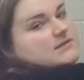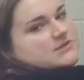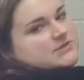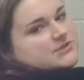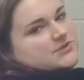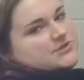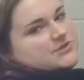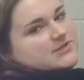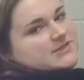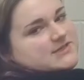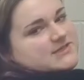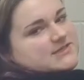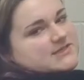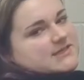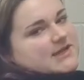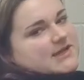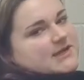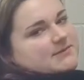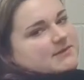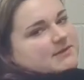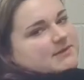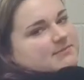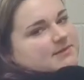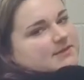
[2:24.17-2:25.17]
So you can see how
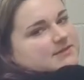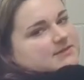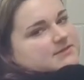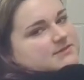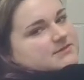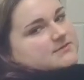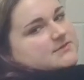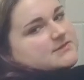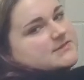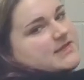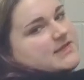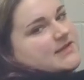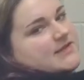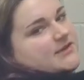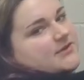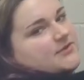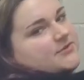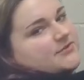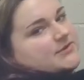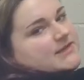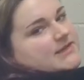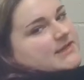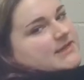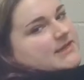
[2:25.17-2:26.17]
my pencil is
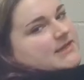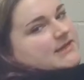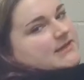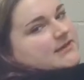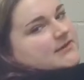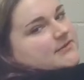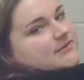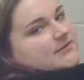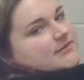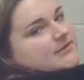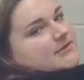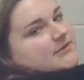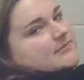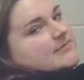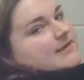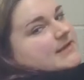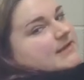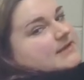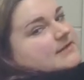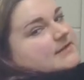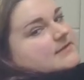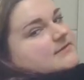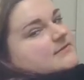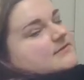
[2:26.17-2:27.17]
angled in a little
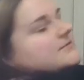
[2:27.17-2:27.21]
bit.